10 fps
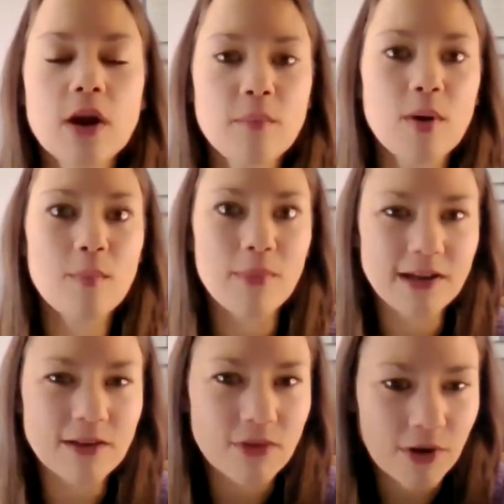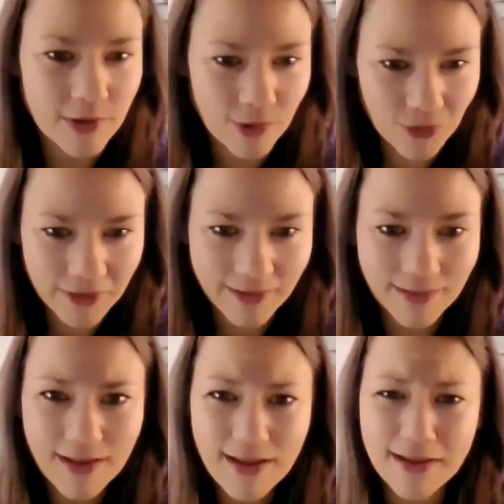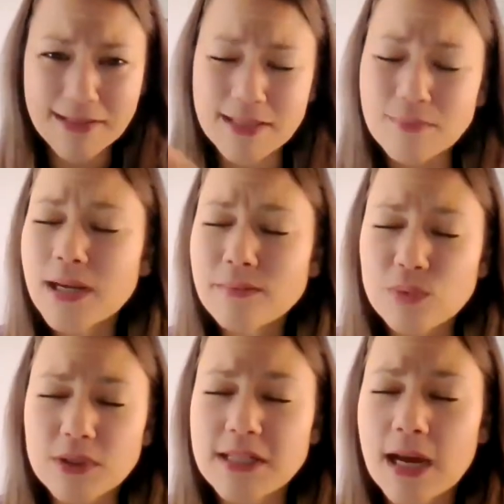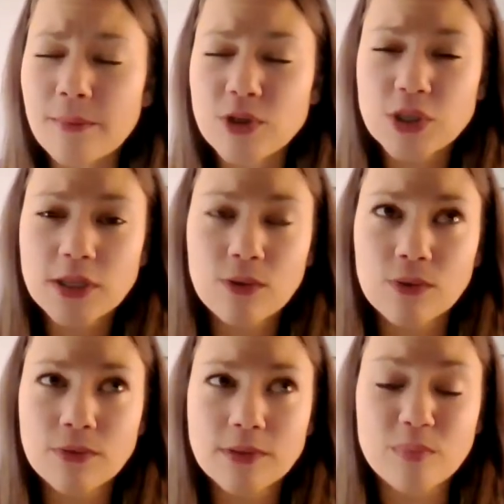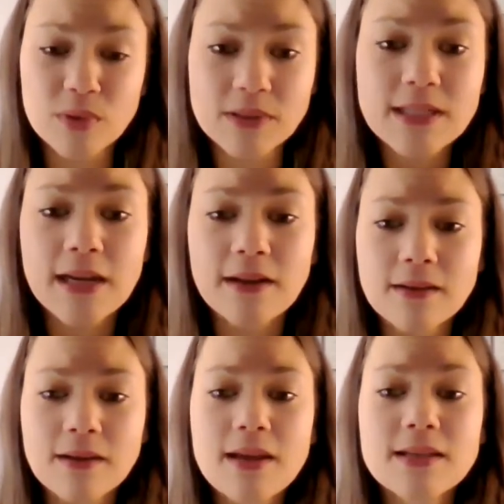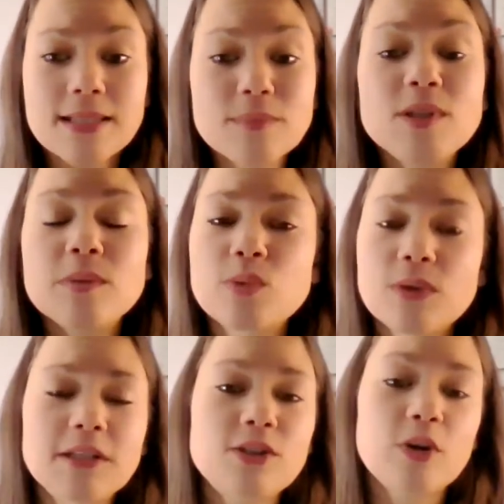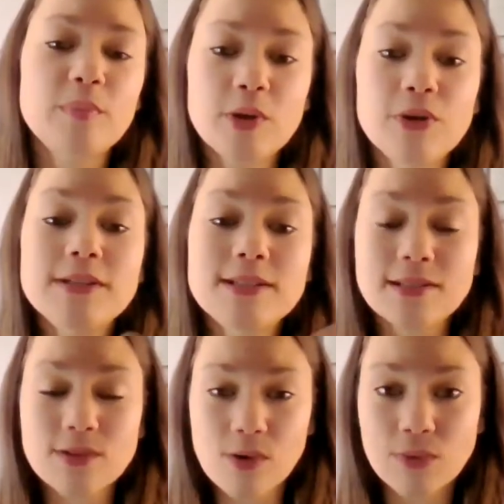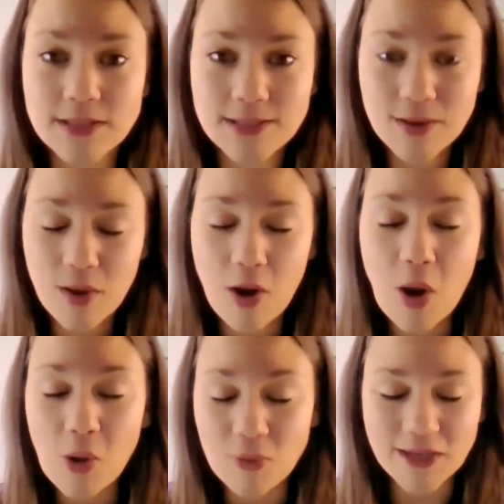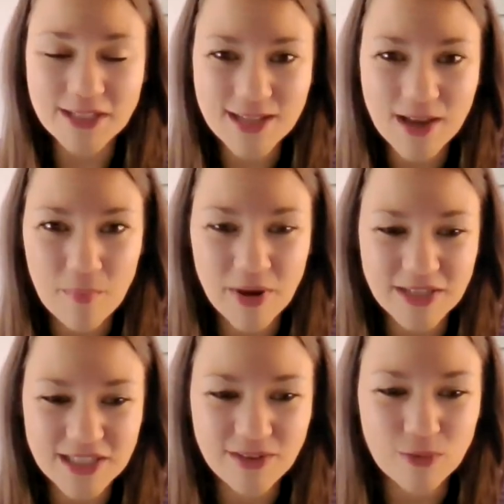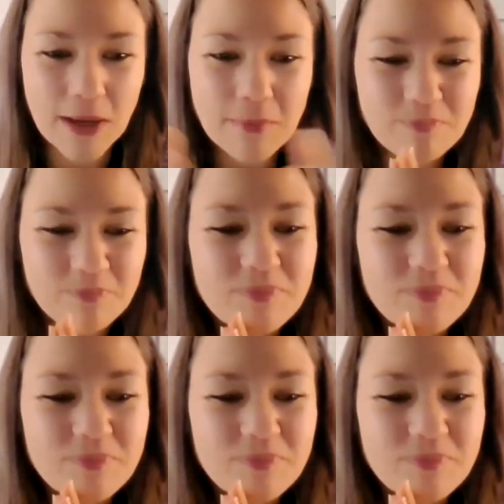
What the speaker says: from many of our annoying and sometimes really damaging or debilitating symptoms related to our periods is always amazing, right?